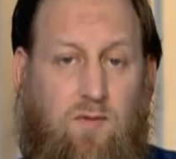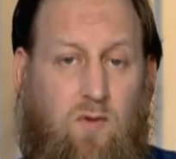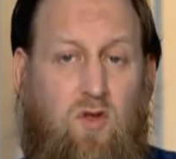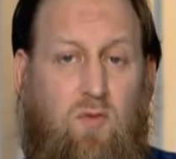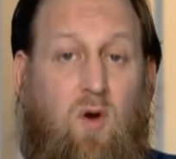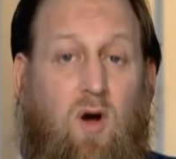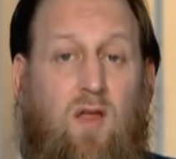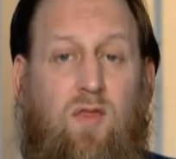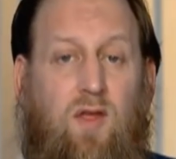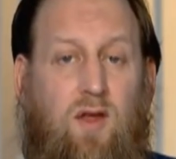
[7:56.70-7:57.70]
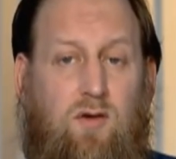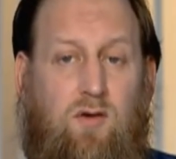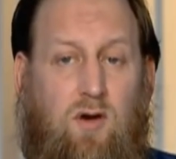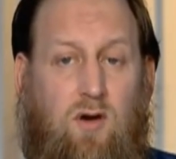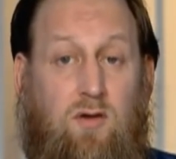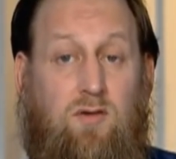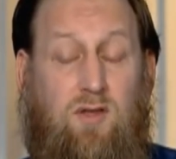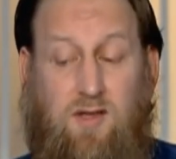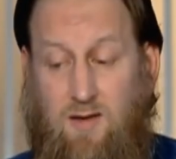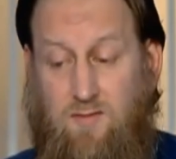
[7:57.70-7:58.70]
for the mu'addin on
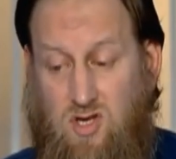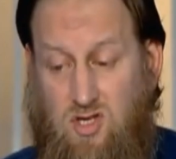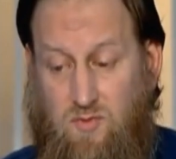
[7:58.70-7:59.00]
the day of